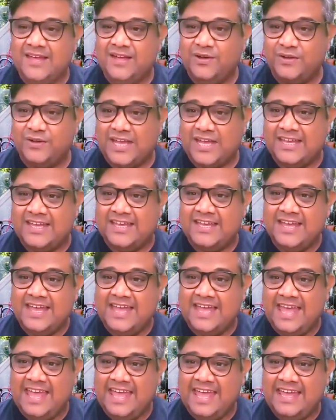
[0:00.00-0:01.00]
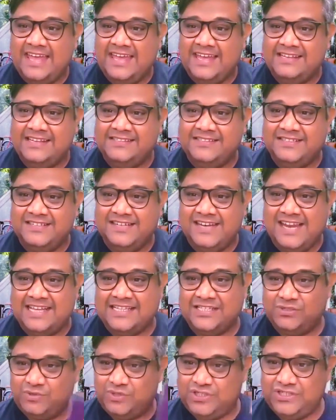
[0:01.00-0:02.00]
Okay. And
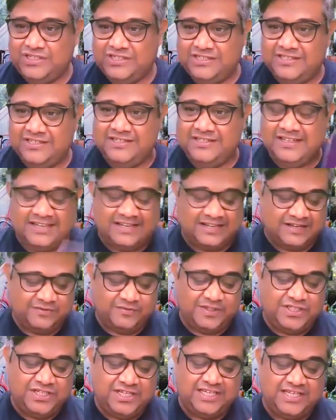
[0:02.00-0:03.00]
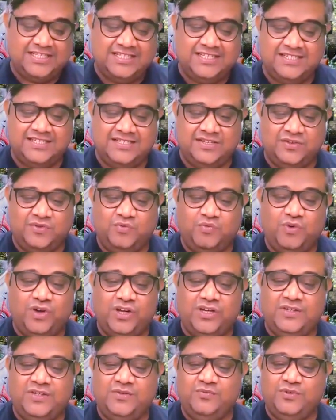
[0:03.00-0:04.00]
last question, which is,
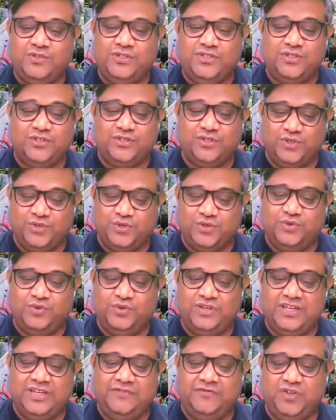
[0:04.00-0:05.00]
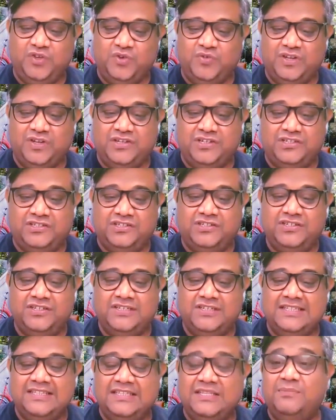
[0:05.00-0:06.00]
what would you do if you were
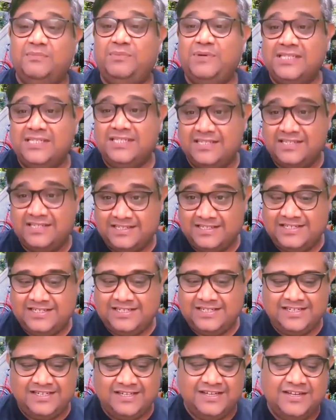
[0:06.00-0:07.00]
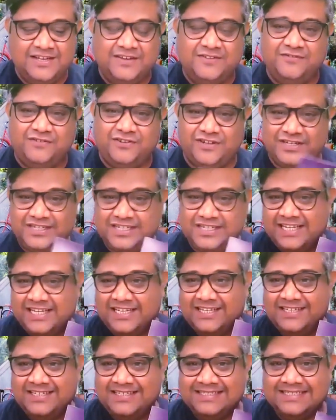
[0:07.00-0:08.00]
the president for a
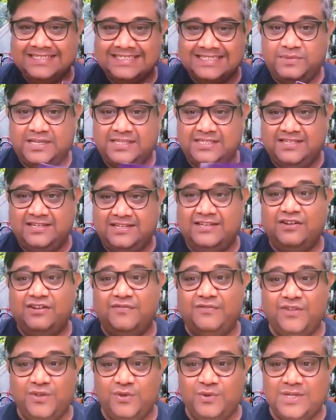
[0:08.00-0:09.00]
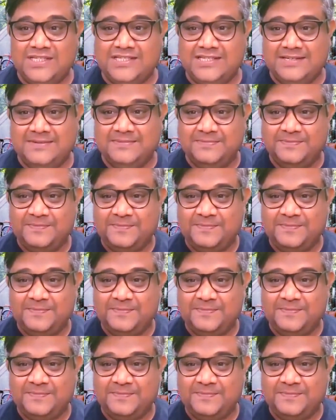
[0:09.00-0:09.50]
day, president of the USA?